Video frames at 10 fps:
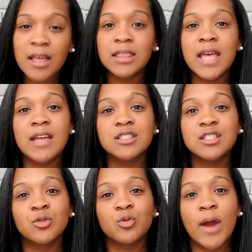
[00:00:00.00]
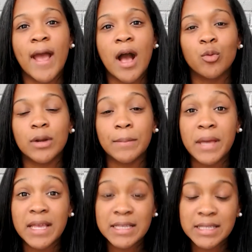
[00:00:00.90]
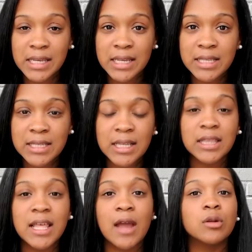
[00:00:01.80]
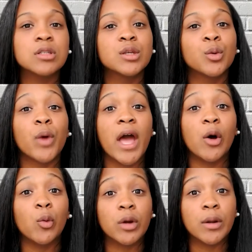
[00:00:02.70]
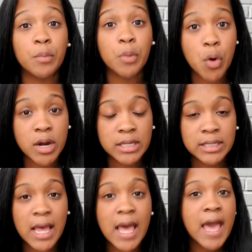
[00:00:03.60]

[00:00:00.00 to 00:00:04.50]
that surround repentance, that surround remorse,